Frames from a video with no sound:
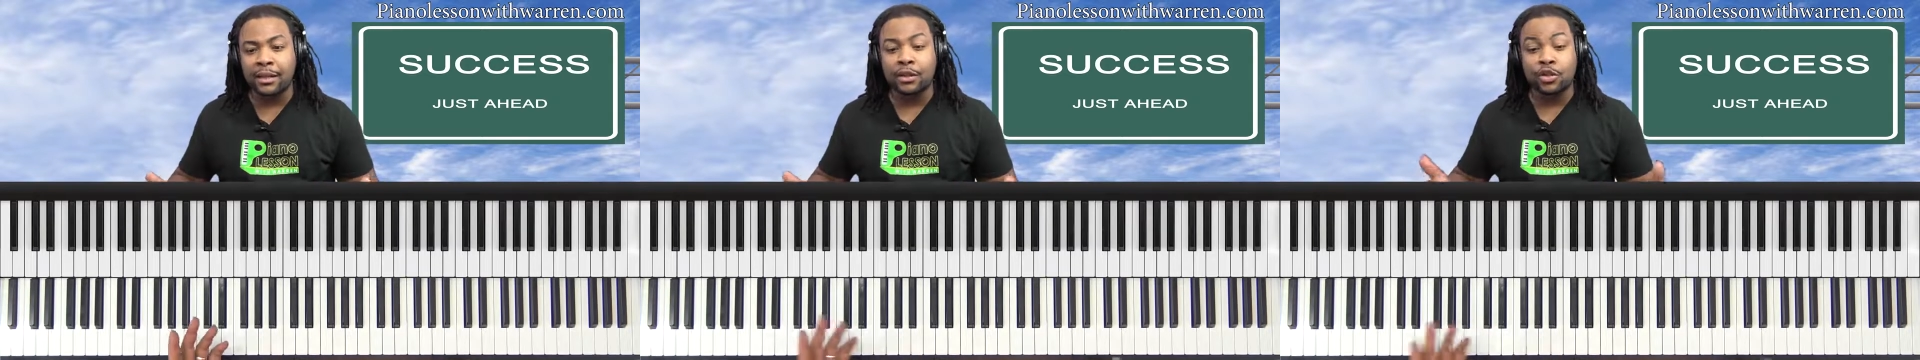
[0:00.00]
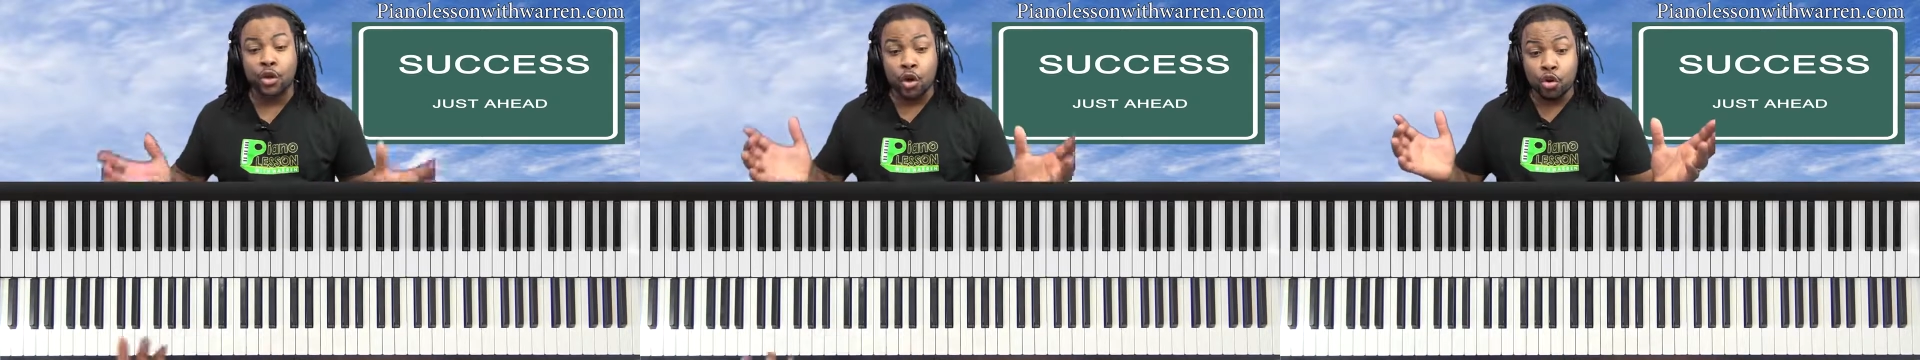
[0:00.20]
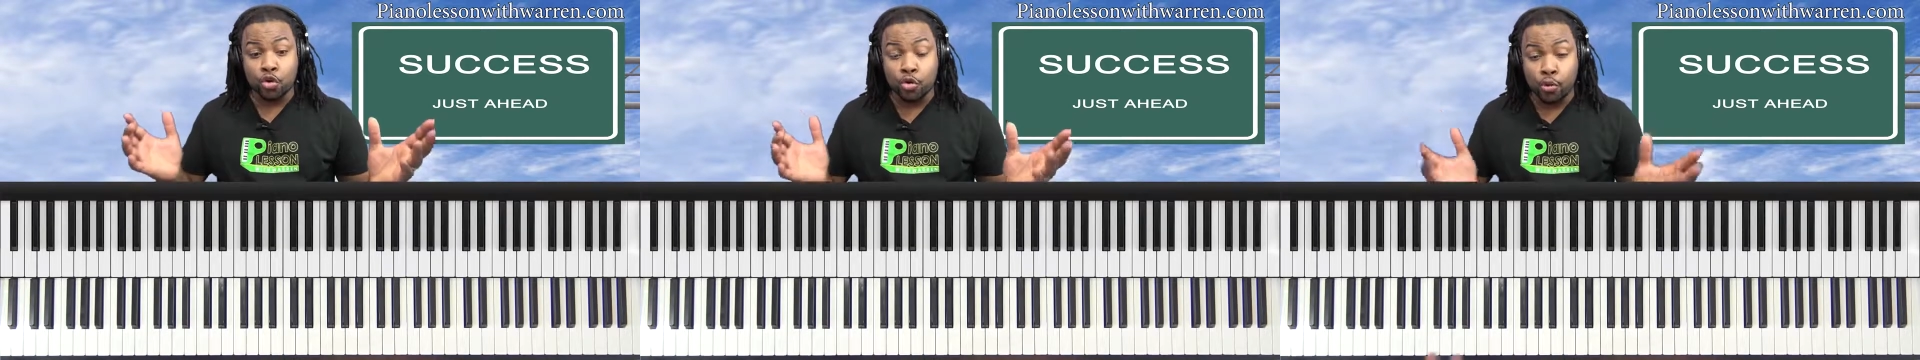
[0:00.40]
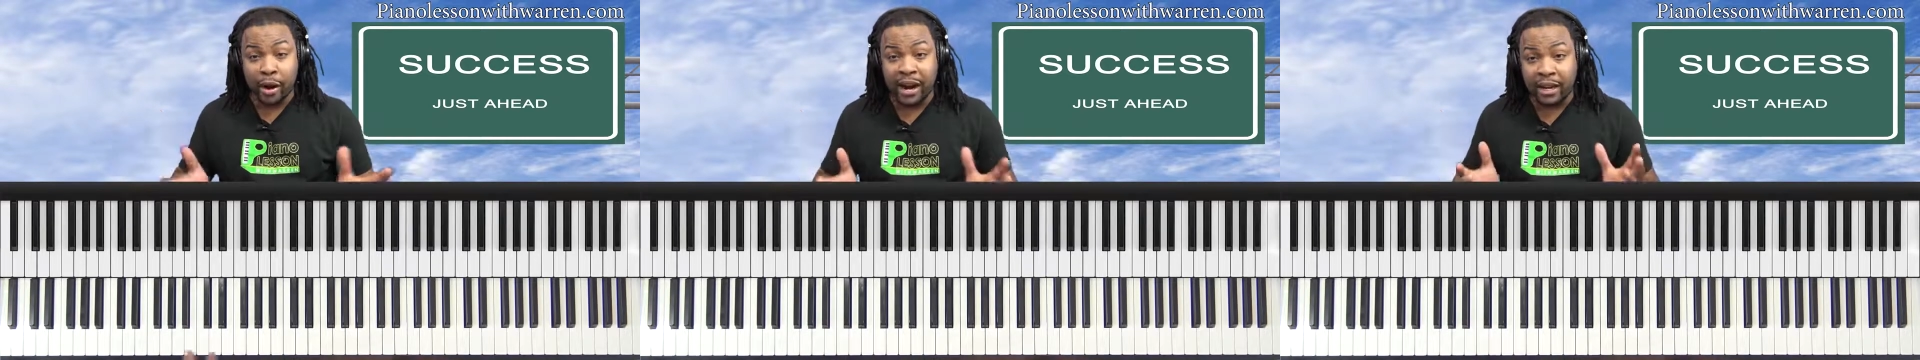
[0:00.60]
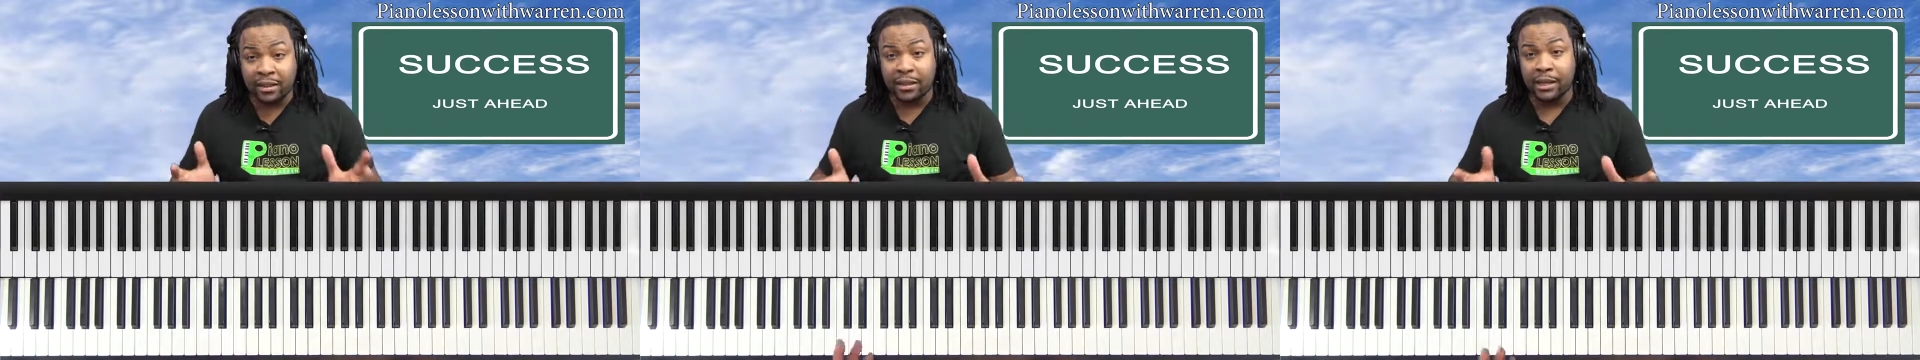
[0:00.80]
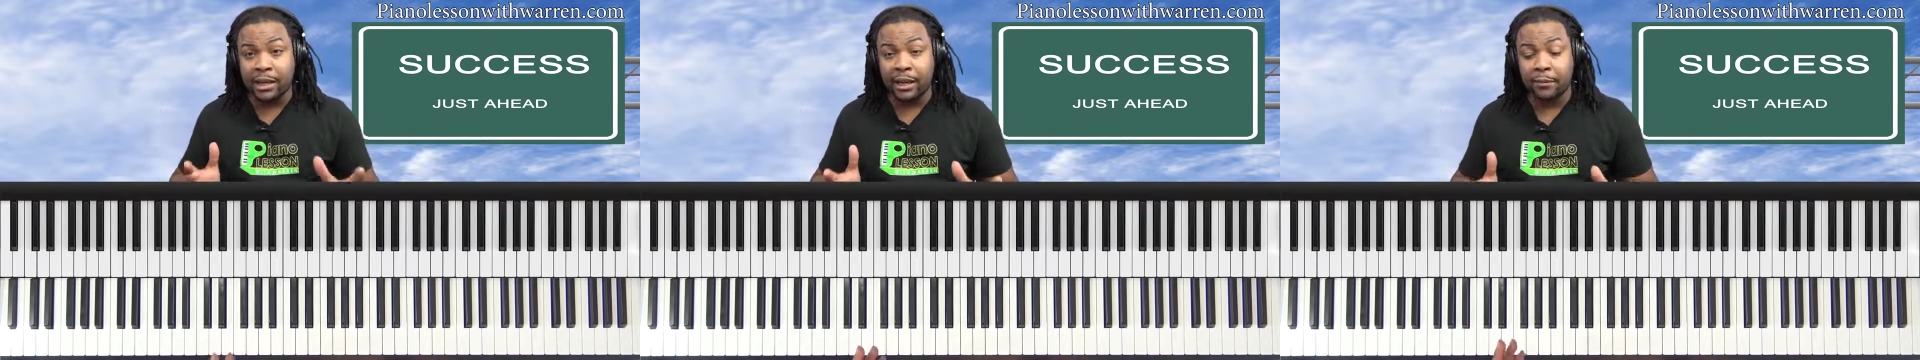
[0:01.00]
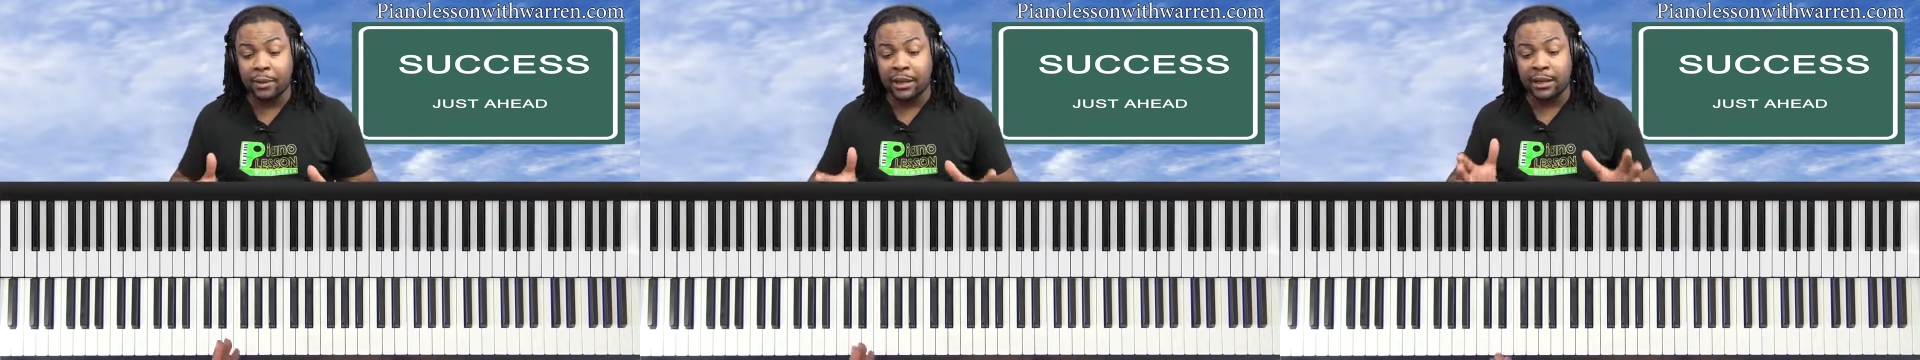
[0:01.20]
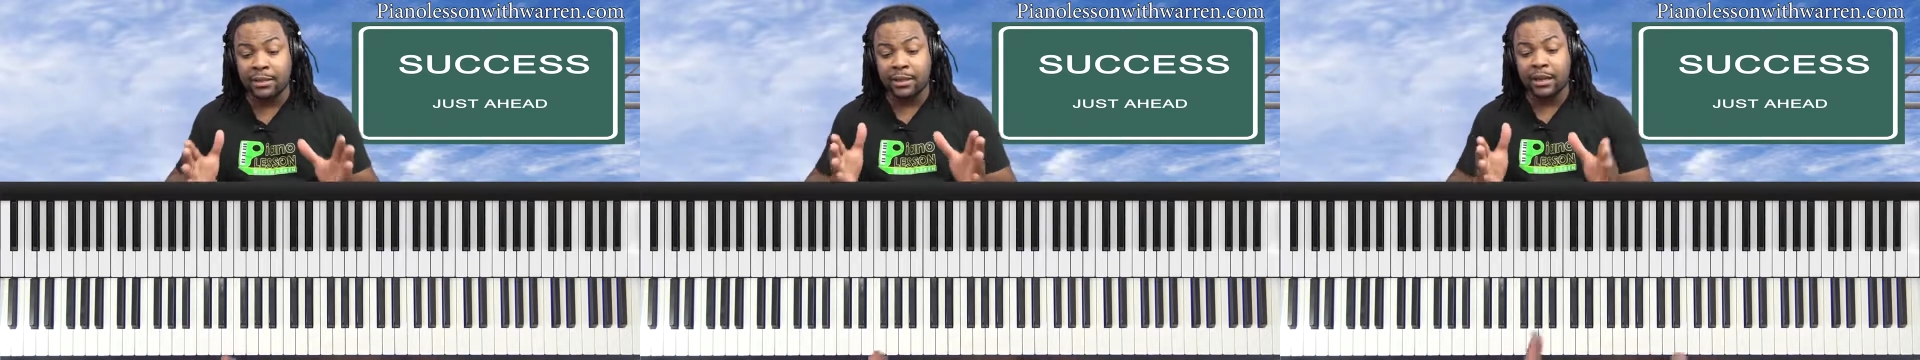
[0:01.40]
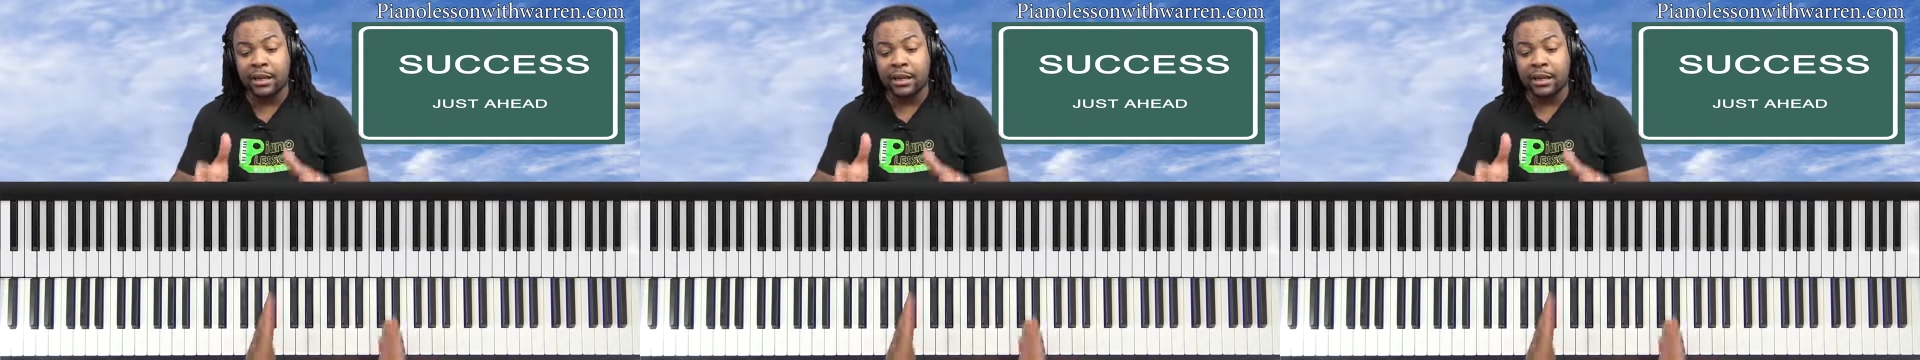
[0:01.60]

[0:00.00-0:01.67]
It's a great thing because it